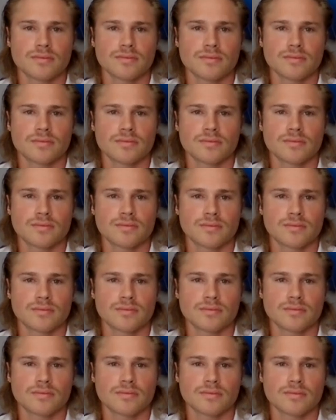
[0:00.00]

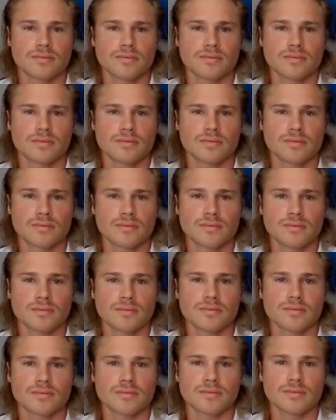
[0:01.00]

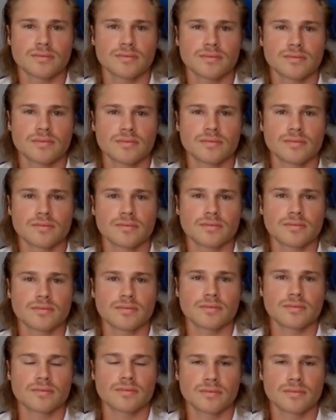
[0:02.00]

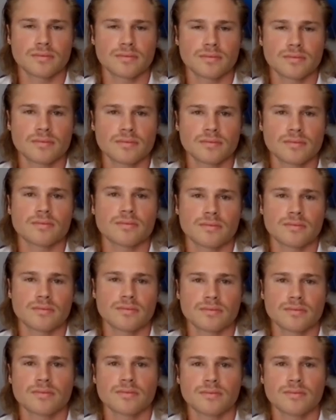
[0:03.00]
(not speaking)